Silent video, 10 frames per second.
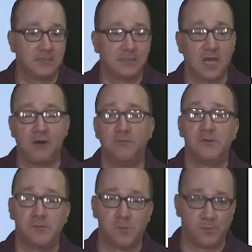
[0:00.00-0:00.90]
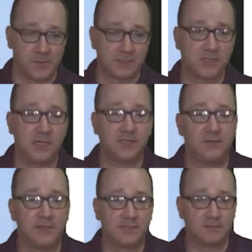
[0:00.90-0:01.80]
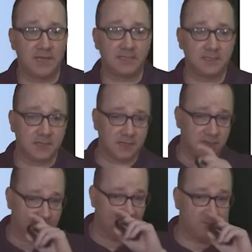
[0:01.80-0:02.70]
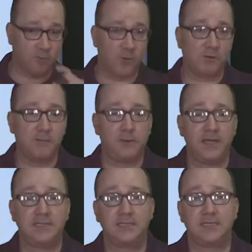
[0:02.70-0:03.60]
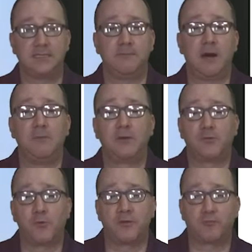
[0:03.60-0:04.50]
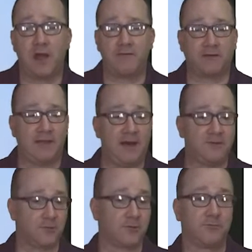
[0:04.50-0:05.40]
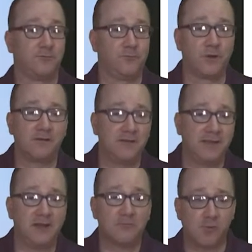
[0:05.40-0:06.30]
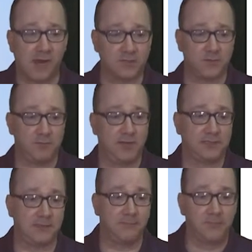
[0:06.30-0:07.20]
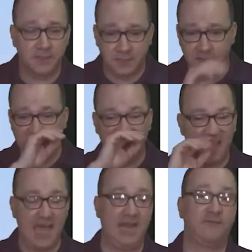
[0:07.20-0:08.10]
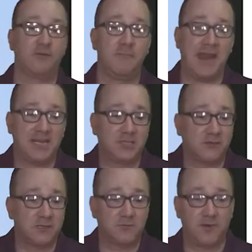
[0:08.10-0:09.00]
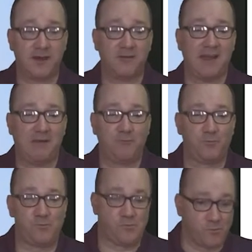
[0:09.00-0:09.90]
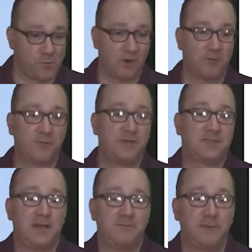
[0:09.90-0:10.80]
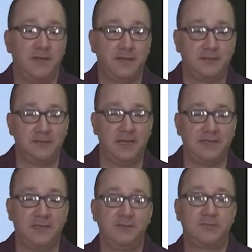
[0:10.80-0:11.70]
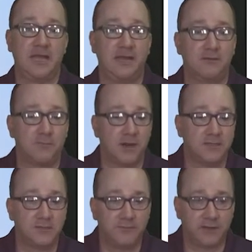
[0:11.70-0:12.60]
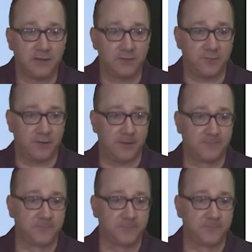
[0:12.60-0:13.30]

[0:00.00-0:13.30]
So this lesson is going to cover where we place these in the public or the private cloud, or where in the enterprise we place them. And if you're a managed service provider, where would we set up to use that enterprise certificate authority?